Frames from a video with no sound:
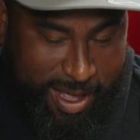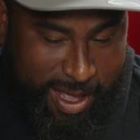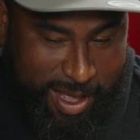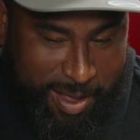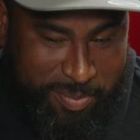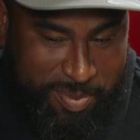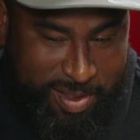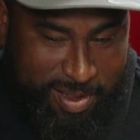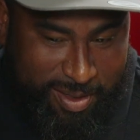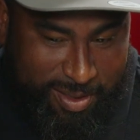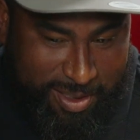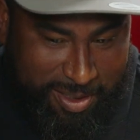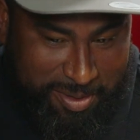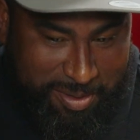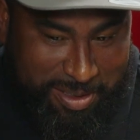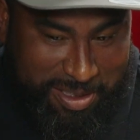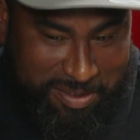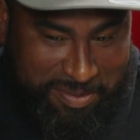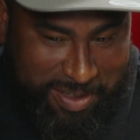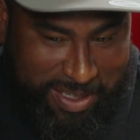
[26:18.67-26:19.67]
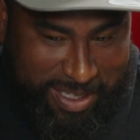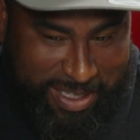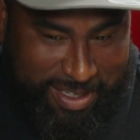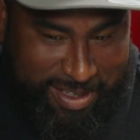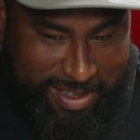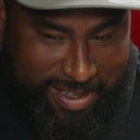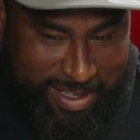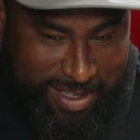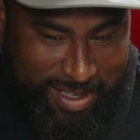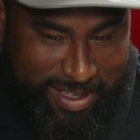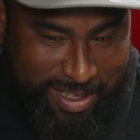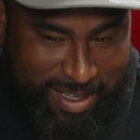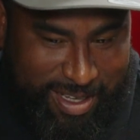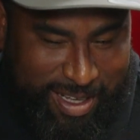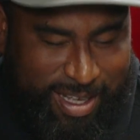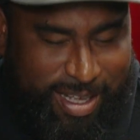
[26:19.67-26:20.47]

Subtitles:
absolutely vacancy